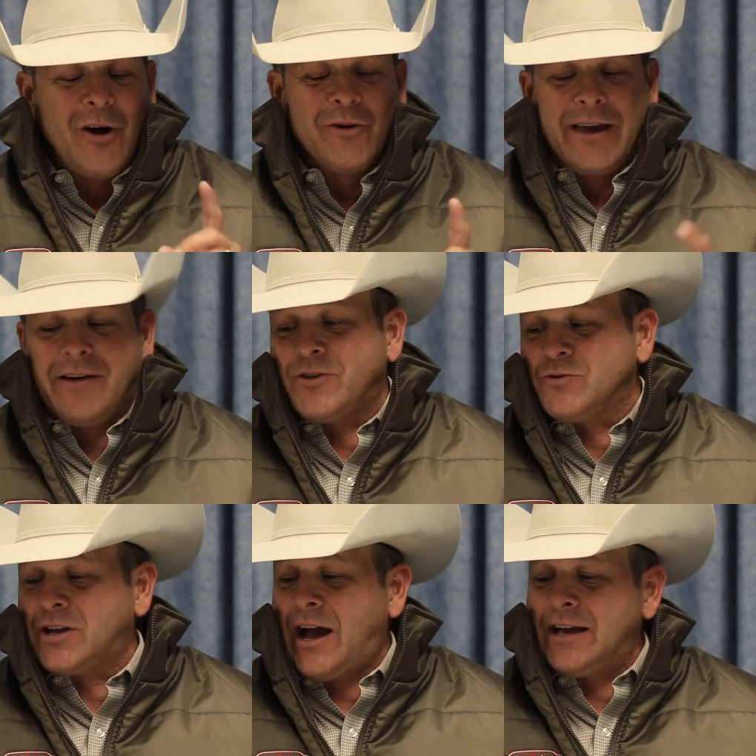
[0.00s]
don't count
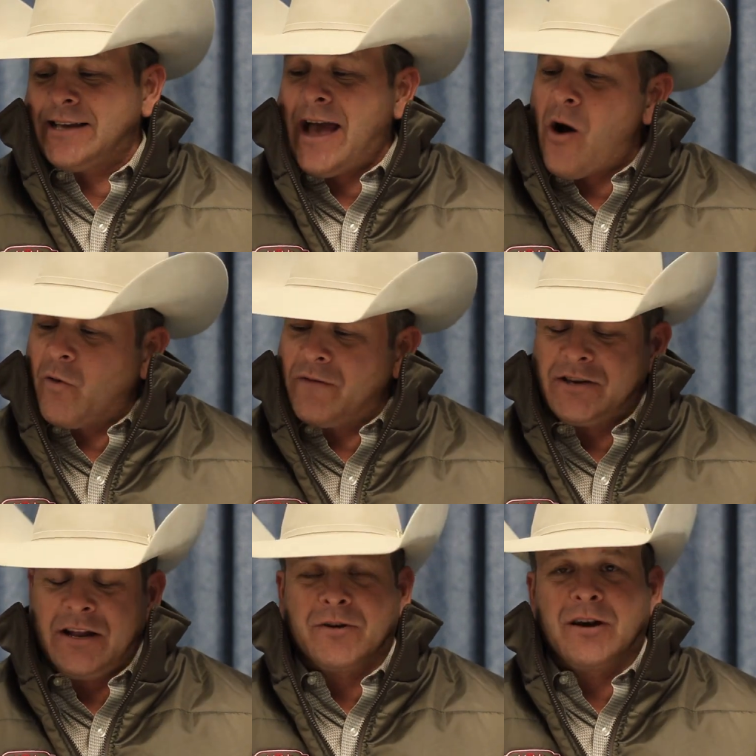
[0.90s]
those guys out. We've
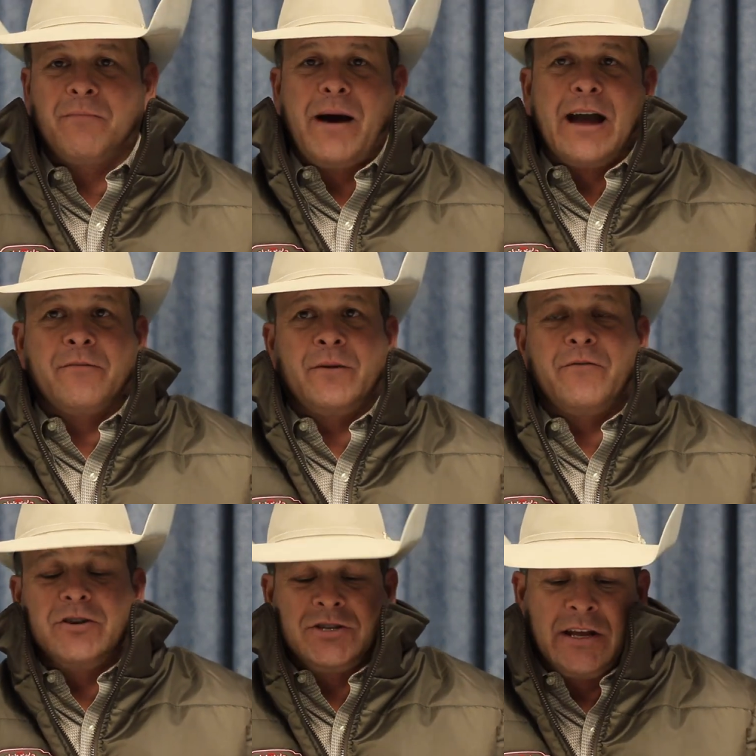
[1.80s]
seen them come back from
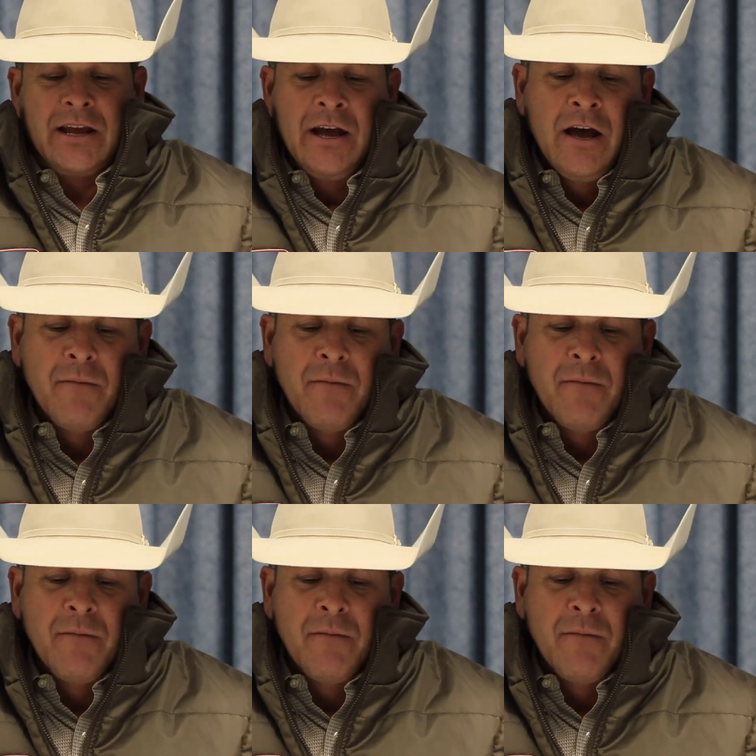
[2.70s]
adversity